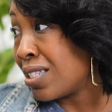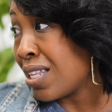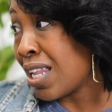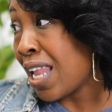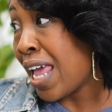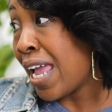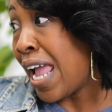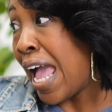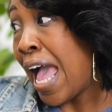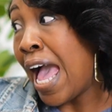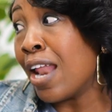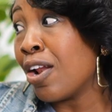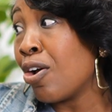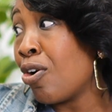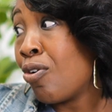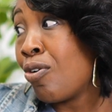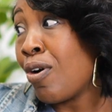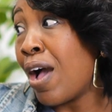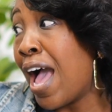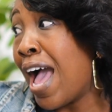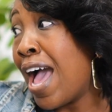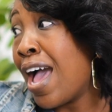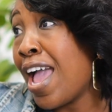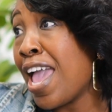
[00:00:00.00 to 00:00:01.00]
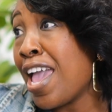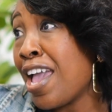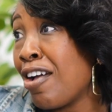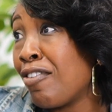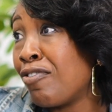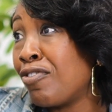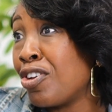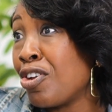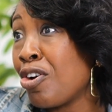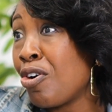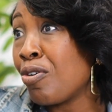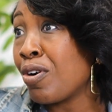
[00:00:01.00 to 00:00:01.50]
Like, I have
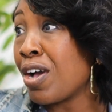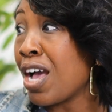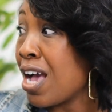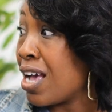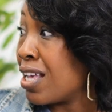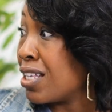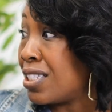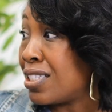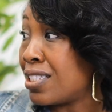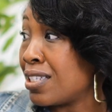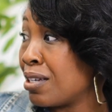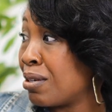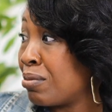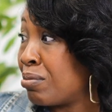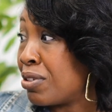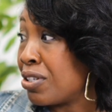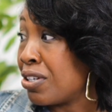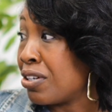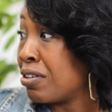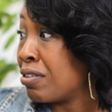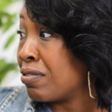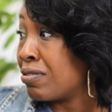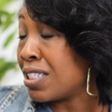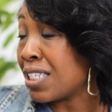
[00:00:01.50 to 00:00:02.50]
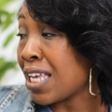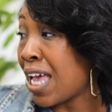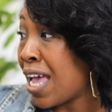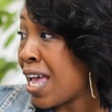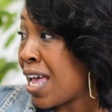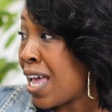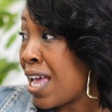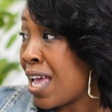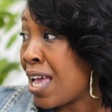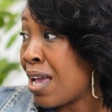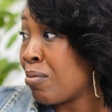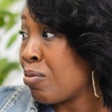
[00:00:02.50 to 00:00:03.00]
no concept of
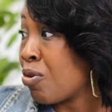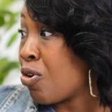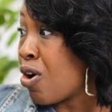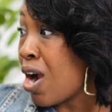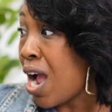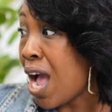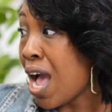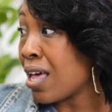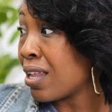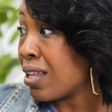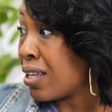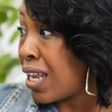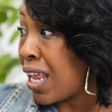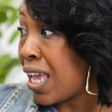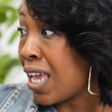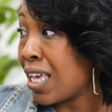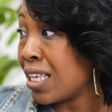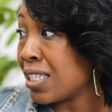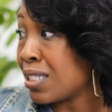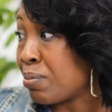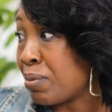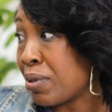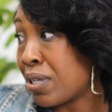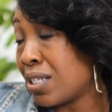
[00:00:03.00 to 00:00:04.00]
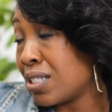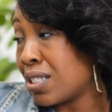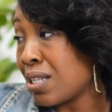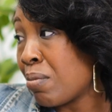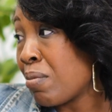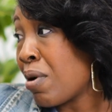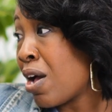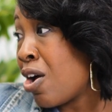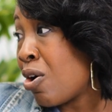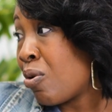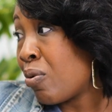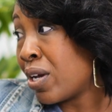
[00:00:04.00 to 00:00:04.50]
time or holidays, because I'm
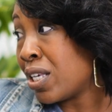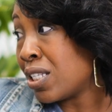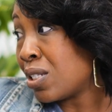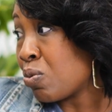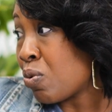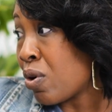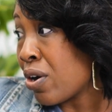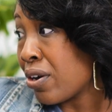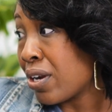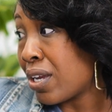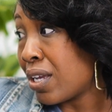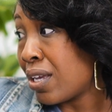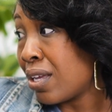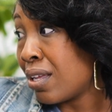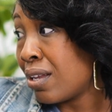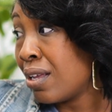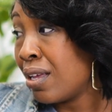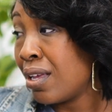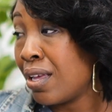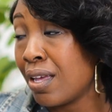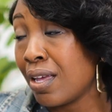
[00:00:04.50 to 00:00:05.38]
always working.